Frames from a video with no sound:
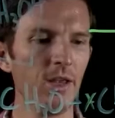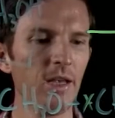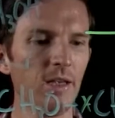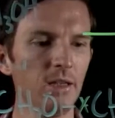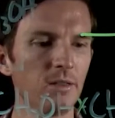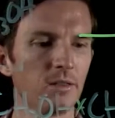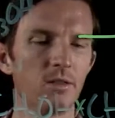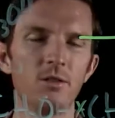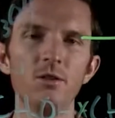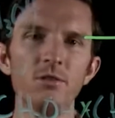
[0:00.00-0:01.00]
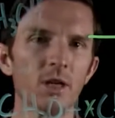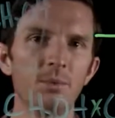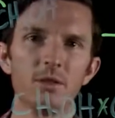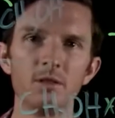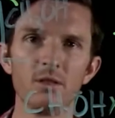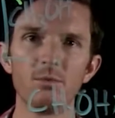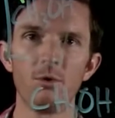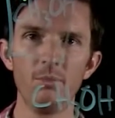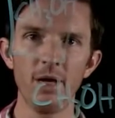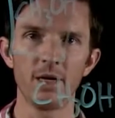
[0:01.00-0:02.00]
these two substances
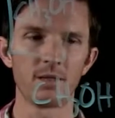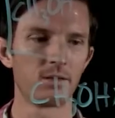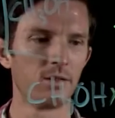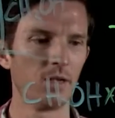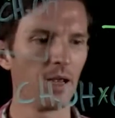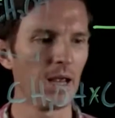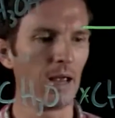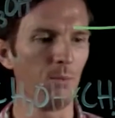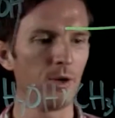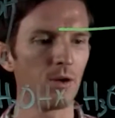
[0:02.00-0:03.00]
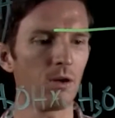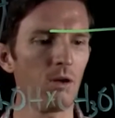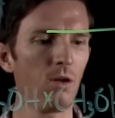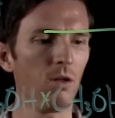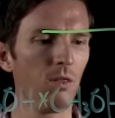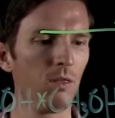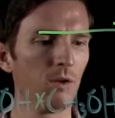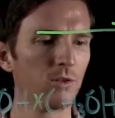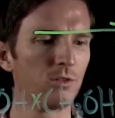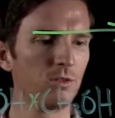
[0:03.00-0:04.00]
will mix, and we call
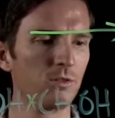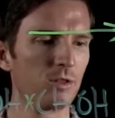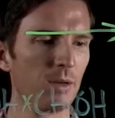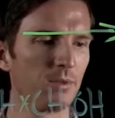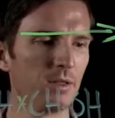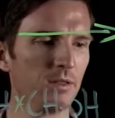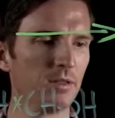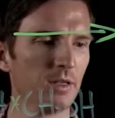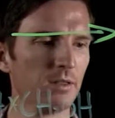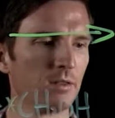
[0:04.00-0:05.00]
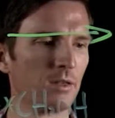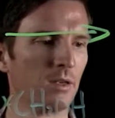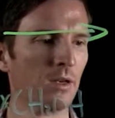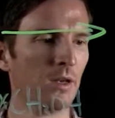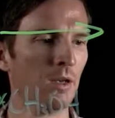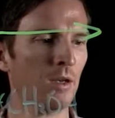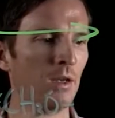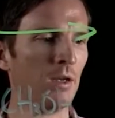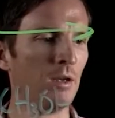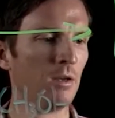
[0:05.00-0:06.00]
those two substances
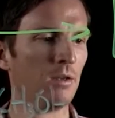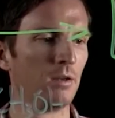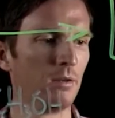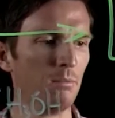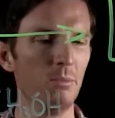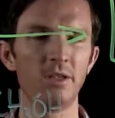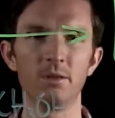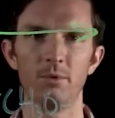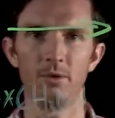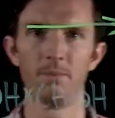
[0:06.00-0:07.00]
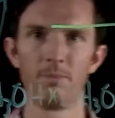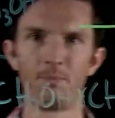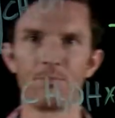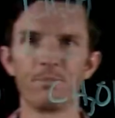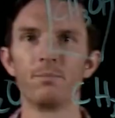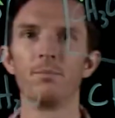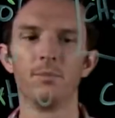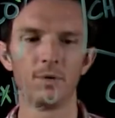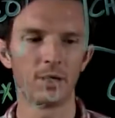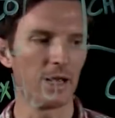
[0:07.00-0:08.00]
miscible.
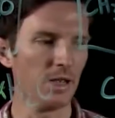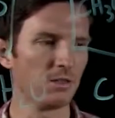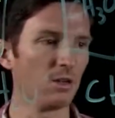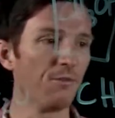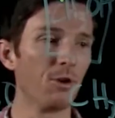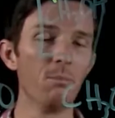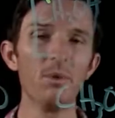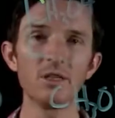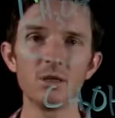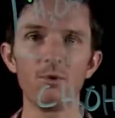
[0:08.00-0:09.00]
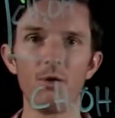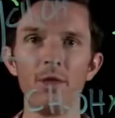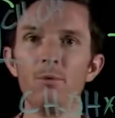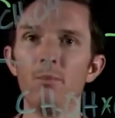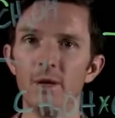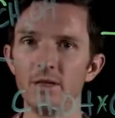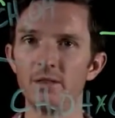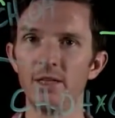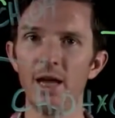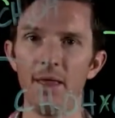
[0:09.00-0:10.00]
Okay? So if they're miscible, they will
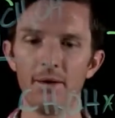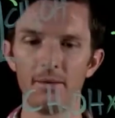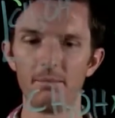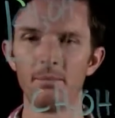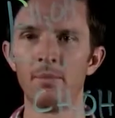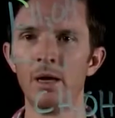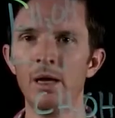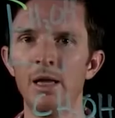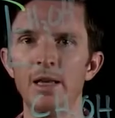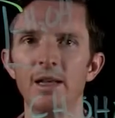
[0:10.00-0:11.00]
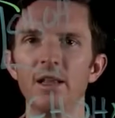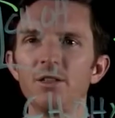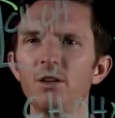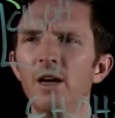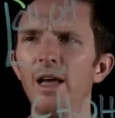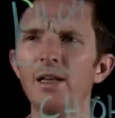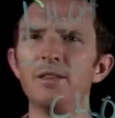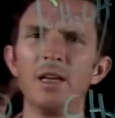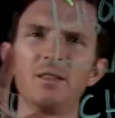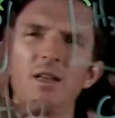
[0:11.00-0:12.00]
mix together. Now let's go ahead
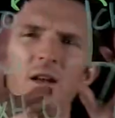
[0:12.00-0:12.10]
and say,